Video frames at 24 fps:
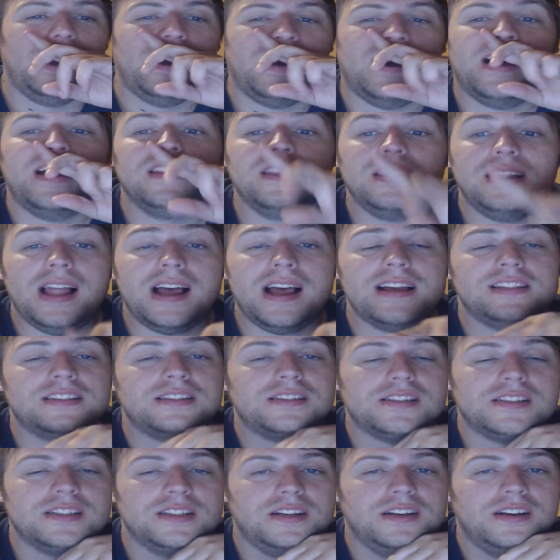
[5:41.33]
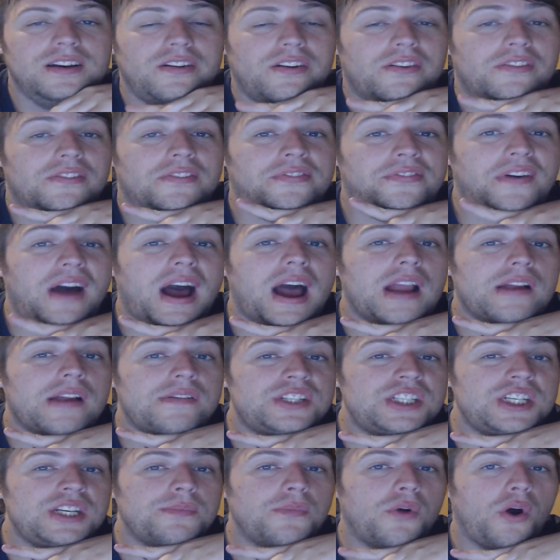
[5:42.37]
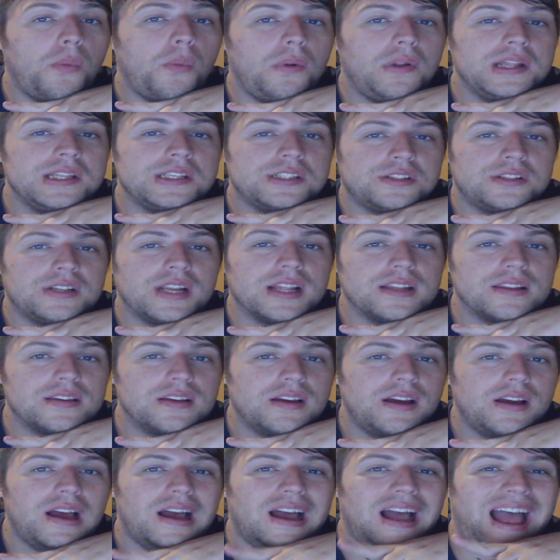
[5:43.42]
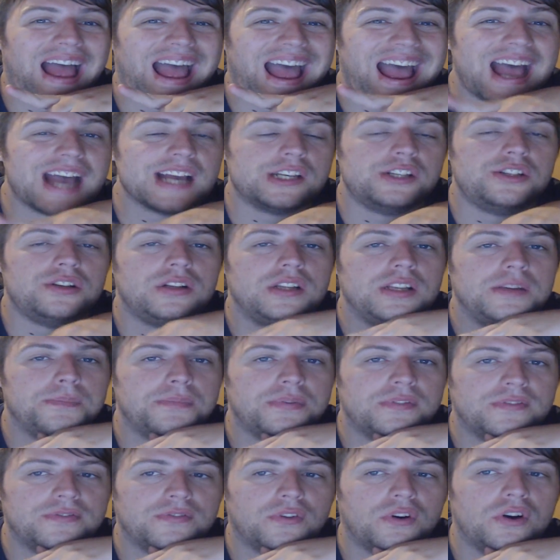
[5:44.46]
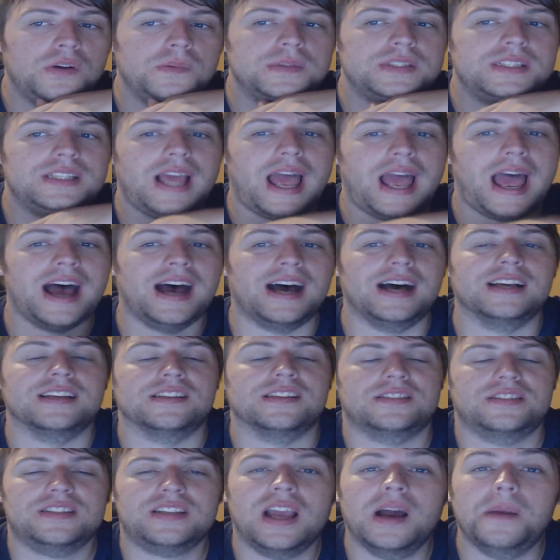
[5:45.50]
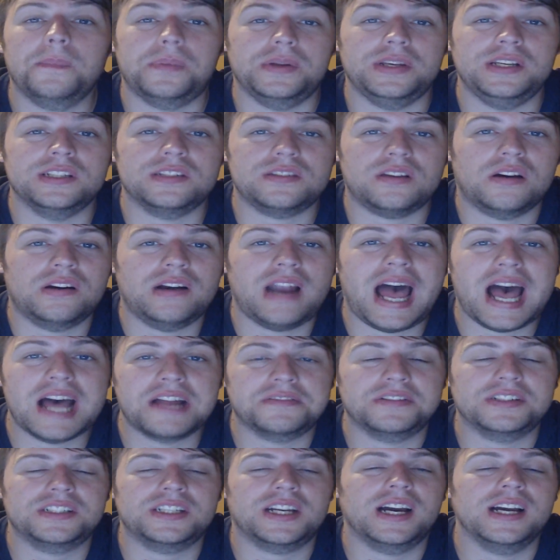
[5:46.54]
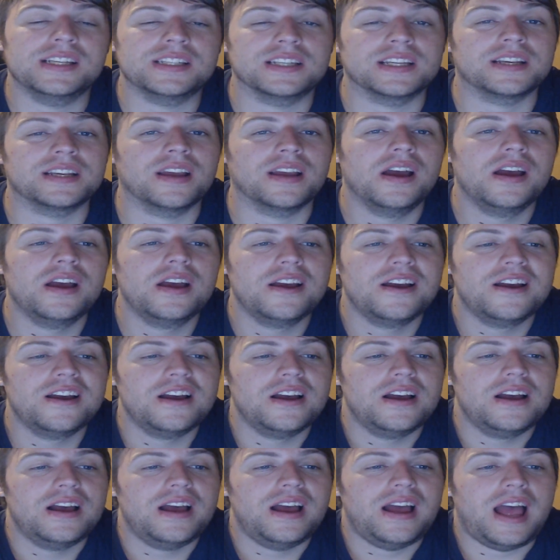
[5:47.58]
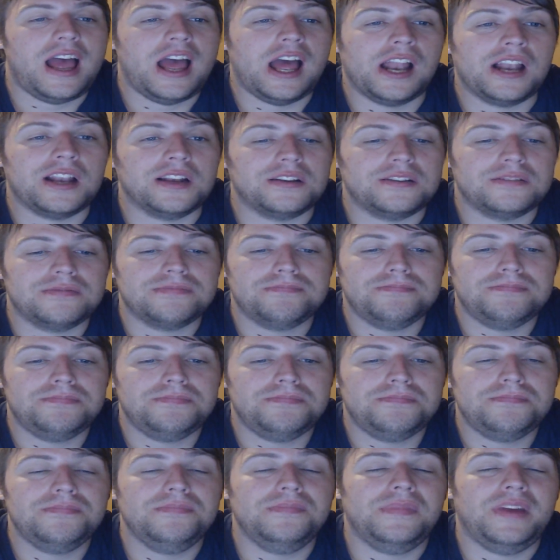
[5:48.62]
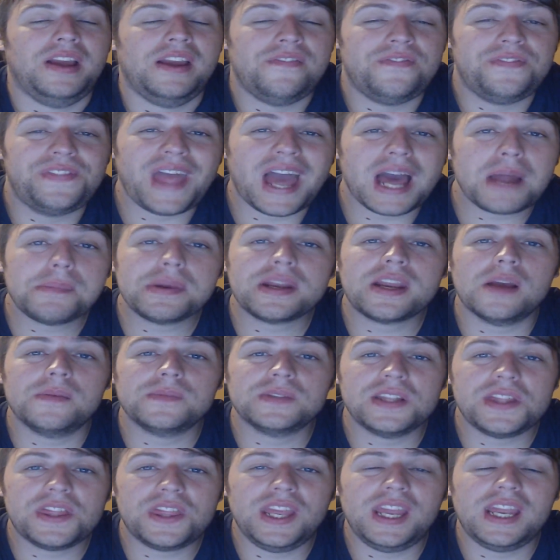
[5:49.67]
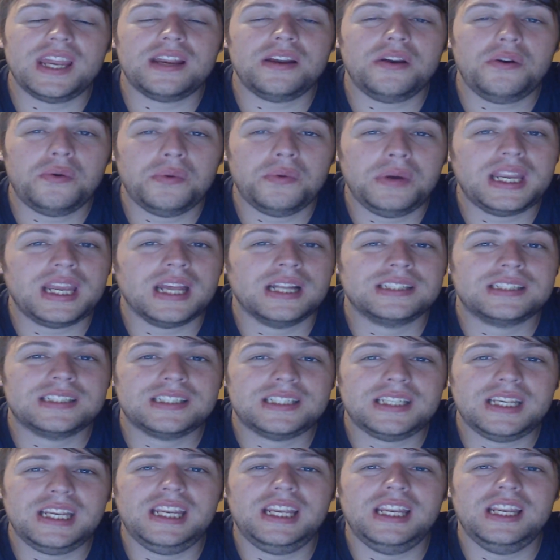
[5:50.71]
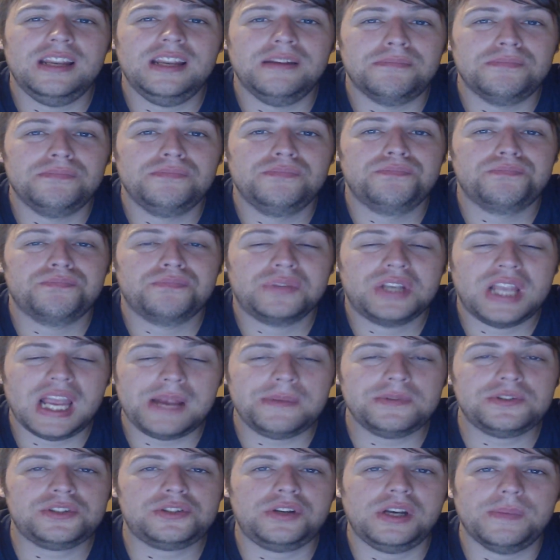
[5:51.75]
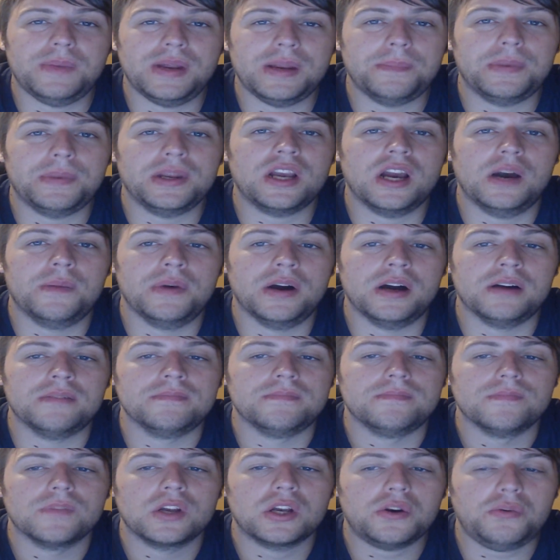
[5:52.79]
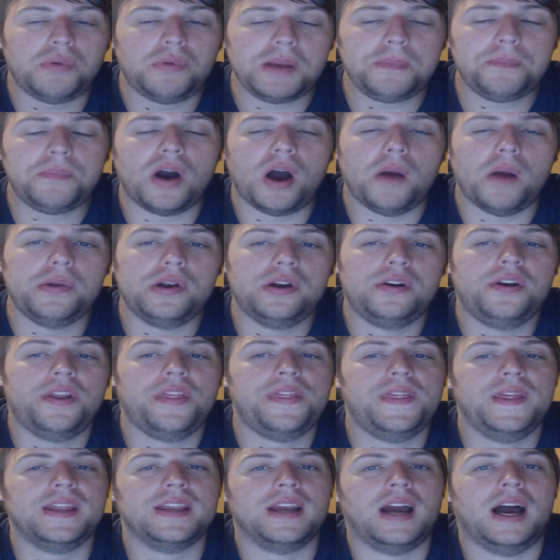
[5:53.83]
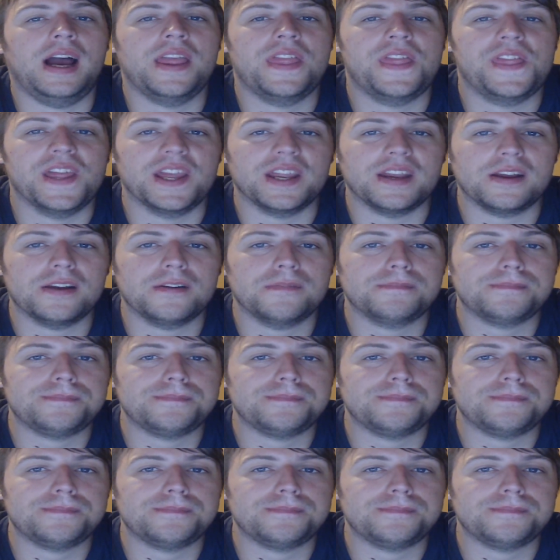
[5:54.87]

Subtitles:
unless 5G mobile internet actually performs as companies are advertising. And if that becomes a thing, we can see game streaming become a quite popular thing, I think.